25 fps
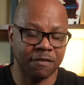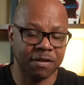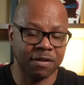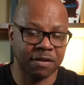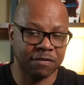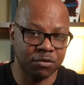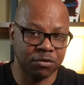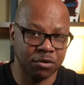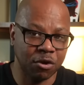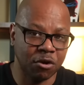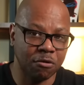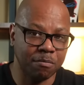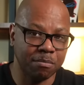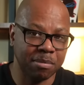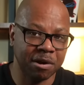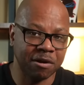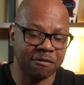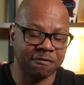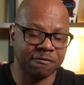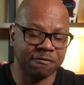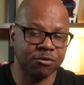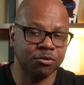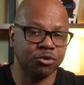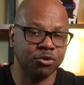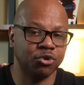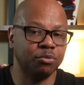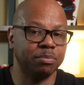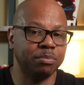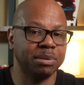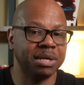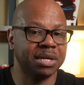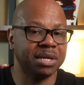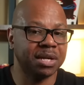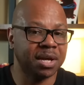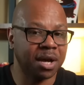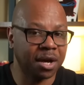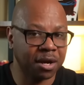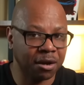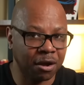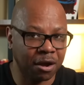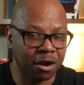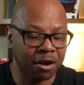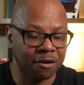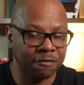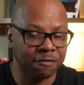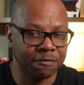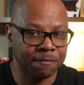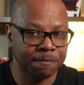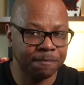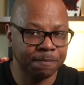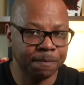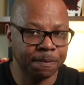If you don't bear fruit, you'll be cut off,